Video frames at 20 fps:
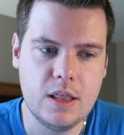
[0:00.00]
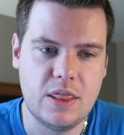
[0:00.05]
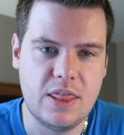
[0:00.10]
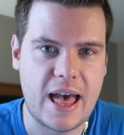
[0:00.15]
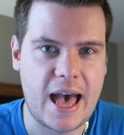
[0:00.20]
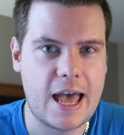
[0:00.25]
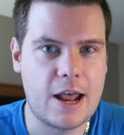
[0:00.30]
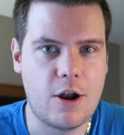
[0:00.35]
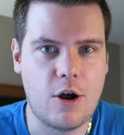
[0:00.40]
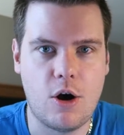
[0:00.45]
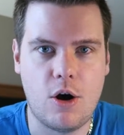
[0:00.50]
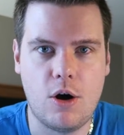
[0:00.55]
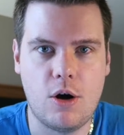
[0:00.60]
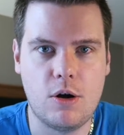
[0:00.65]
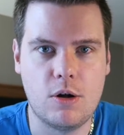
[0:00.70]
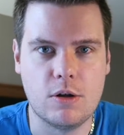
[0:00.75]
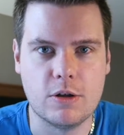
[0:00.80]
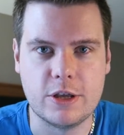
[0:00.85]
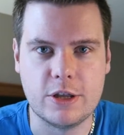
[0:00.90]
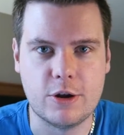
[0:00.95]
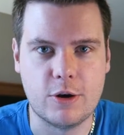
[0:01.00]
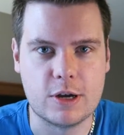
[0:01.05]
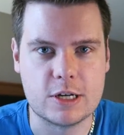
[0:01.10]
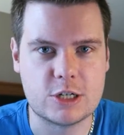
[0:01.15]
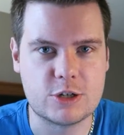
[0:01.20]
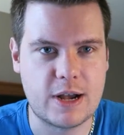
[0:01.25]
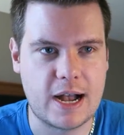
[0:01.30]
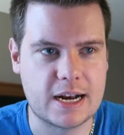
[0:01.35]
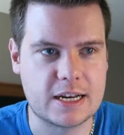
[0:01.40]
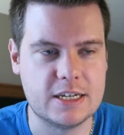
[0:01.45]
that all, you know,
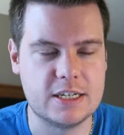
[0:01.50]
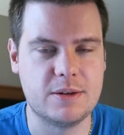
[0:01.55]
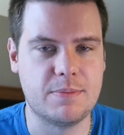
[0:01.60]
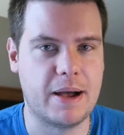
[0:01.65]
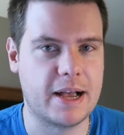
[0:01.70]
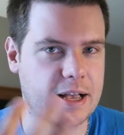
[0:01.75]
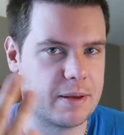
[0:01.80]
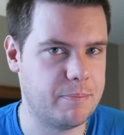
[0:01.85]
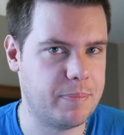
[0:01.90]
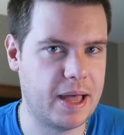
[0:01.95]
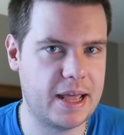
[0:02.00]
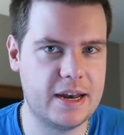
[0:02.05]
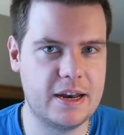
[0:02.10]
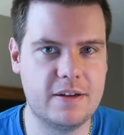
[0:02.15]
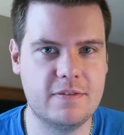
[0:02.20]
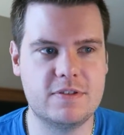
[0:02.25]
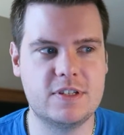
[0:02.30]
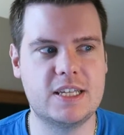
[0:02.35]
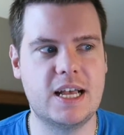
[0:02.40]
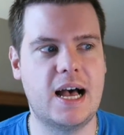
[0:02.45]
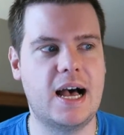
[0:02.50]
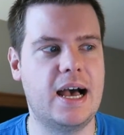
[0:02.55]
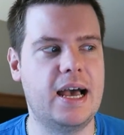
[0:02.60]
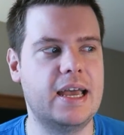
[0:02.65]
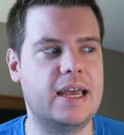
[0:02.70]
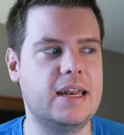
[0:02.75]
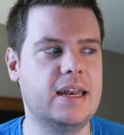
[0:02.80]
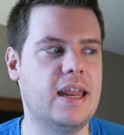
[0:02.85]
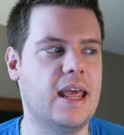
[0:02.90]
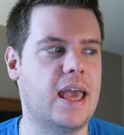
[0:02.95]
attracted to my competitive
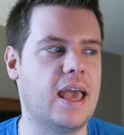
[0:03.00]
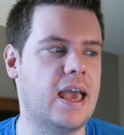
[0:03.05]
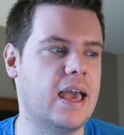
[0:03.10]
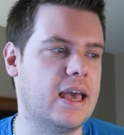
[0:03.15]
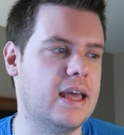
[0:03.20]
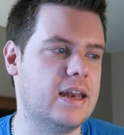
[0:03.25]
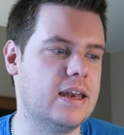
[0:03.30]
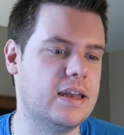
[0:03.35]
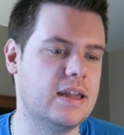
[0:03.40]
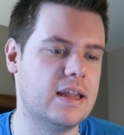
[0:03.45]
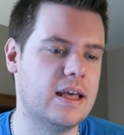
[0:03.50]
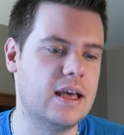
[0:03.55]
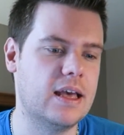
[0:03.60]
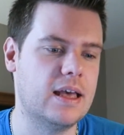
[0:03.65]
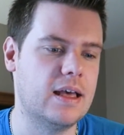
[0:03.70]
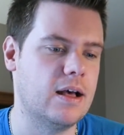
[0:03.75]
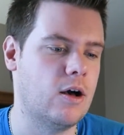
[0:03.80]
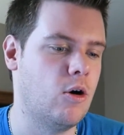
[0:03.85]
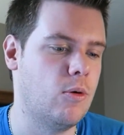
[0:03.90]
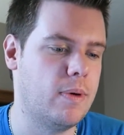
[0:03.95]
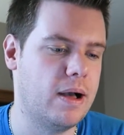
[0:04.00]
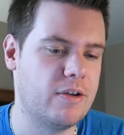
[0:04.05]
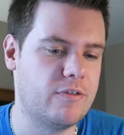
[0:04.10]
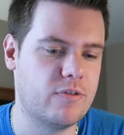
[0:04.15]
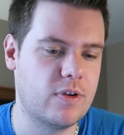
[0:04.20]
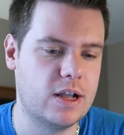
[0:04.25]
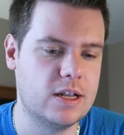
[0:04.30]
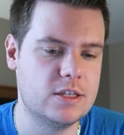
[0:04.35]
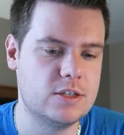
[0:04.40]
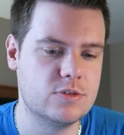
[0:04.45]
side, and all my
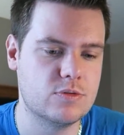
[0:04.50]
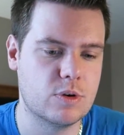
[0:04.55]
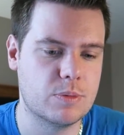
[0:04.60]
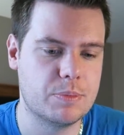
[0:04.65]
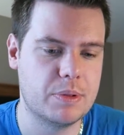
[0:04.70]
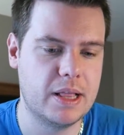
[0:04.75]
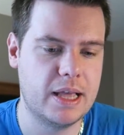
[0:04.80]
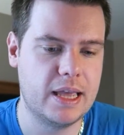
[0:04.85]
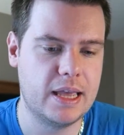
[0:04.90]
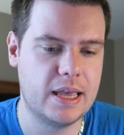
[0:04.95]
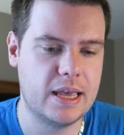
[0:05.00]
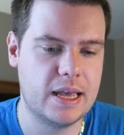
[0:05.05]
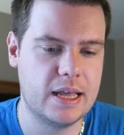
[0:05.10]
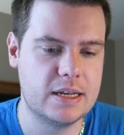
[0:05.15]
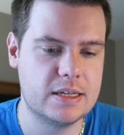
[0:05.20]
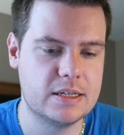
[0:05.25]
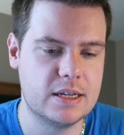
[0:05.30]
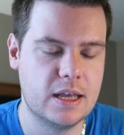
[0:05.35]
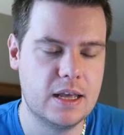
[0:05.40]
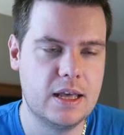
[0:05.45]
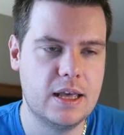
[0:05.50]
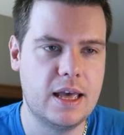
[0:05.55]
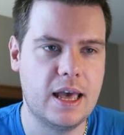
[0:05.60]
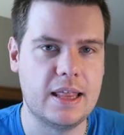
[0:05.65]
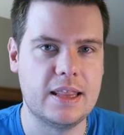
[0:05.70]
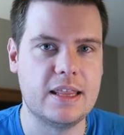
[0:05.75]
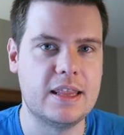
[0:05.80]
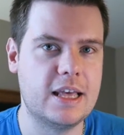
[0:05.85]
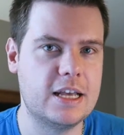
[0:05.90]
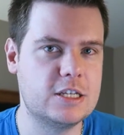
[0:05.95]
friends were playing it,
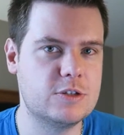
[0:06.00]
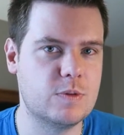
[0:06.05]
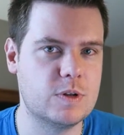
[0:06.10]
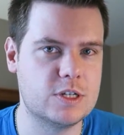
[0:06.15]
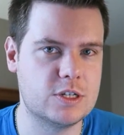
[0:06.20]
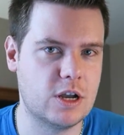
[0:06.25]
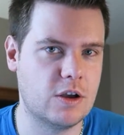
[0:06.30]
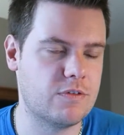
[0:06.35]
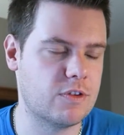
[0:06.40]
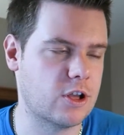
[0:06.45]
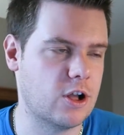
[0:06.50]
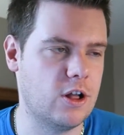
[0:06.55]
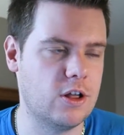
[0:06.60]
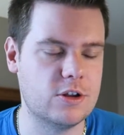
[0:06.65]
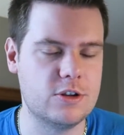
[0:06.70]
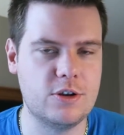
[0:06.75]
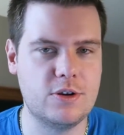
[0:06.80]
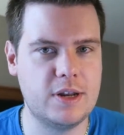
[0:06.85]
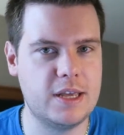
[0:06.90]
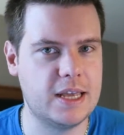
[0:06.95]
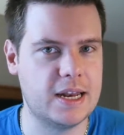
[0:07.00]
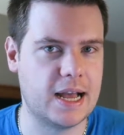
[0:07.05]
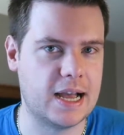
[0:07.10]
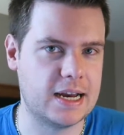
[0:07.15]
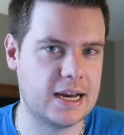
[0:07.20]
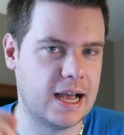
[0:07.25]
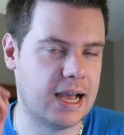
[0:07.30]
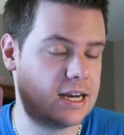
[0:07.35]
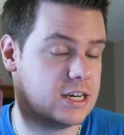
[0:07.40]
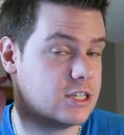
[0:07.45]
and then they switched off to Call of Duty, and
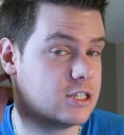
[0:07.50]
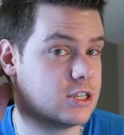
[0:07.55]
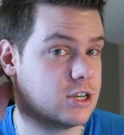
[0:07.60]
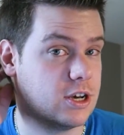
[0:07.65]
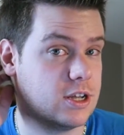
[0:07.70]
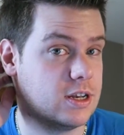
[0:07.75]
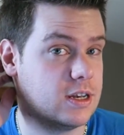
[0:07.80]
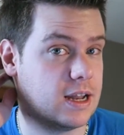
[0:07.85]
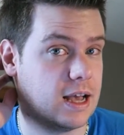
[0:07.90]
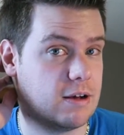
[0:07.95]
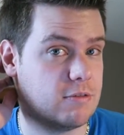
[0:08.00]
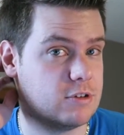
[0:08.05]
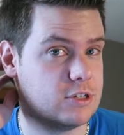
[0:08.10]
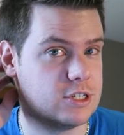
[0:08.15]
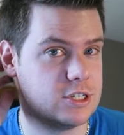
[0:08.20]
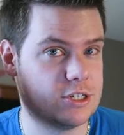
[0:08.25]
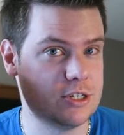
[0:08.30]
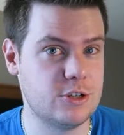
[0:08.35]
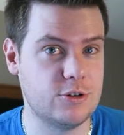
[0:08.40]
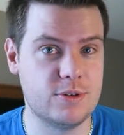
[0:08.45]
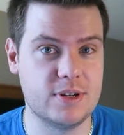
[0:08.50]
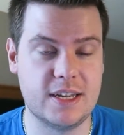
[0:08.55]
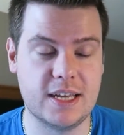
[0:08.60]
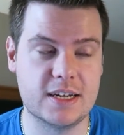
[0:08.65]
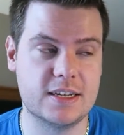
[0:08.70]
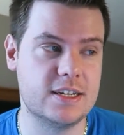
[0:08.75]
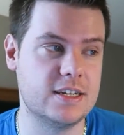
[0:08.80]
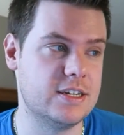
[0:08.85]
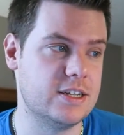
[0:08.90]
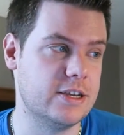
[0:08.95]
I just couldn't. I was just too
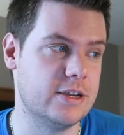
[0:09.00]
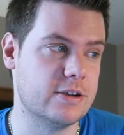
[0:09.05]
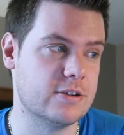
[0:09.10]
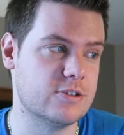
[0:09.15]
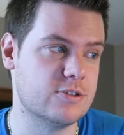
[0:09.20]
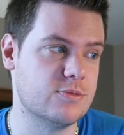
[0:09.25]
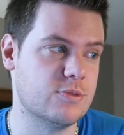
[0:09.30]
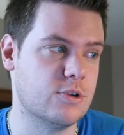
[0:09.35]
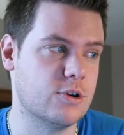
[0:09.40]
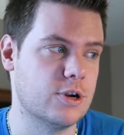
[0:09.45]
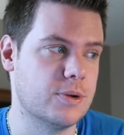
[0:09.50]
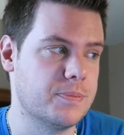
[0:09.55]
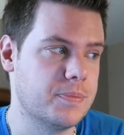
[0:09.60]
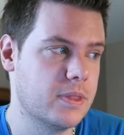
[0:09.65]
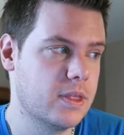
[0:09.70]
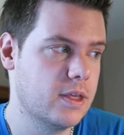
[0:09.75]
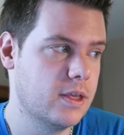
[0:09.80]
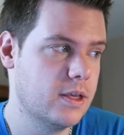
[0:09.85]
addicted to Gears of War.